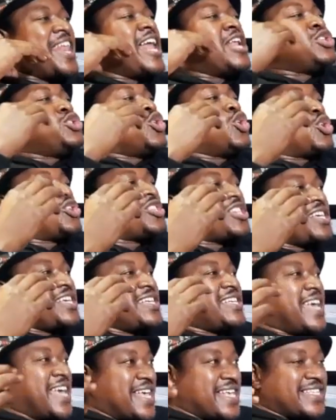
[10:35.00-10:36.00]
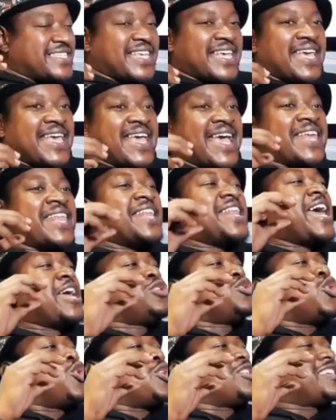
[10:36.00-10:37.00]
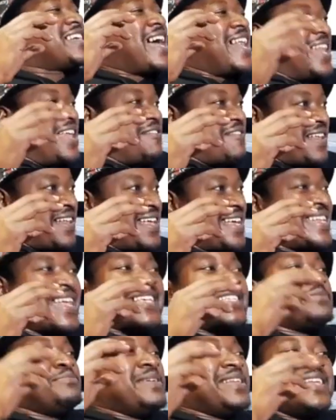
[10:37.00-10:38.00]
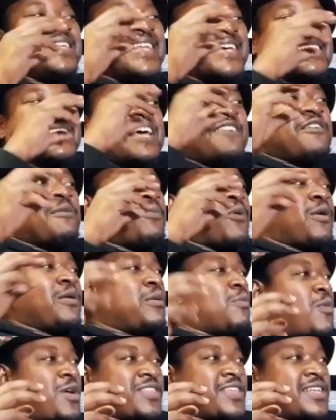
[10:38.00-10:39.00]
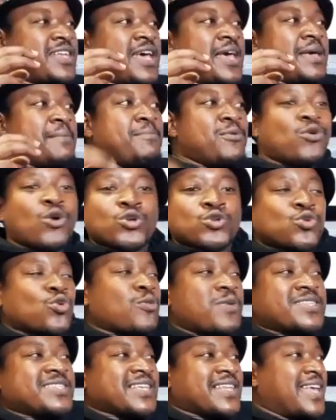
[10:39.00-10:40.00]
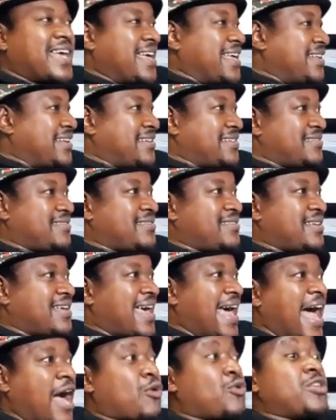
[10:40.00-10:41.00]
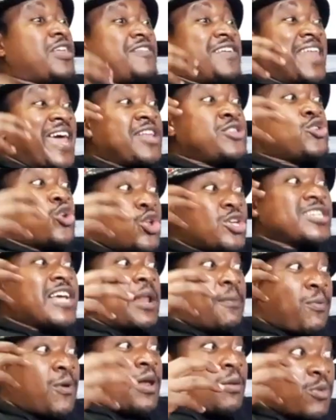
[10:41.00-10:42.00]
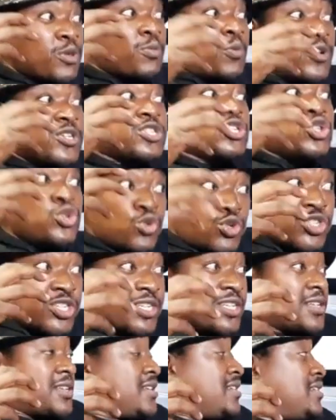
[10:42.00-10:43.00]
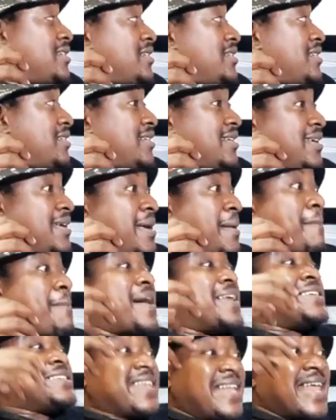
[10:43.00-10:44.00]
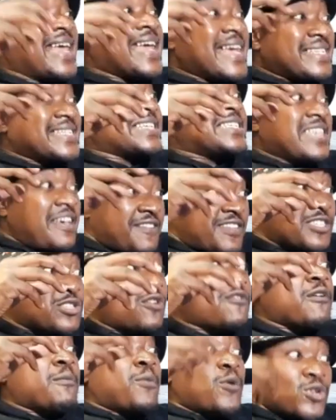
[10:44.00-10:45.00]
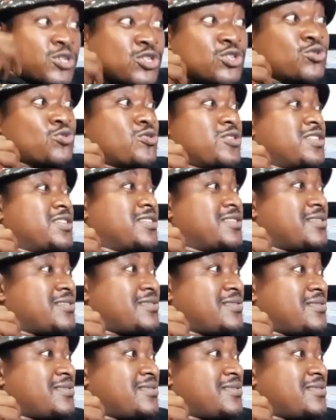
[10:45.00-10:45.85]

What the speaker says: an ideological level, it doesn't mean he doesn't have a problem with it because of I could have an ideological problem with prostitution, but still engage the services of a prostitute.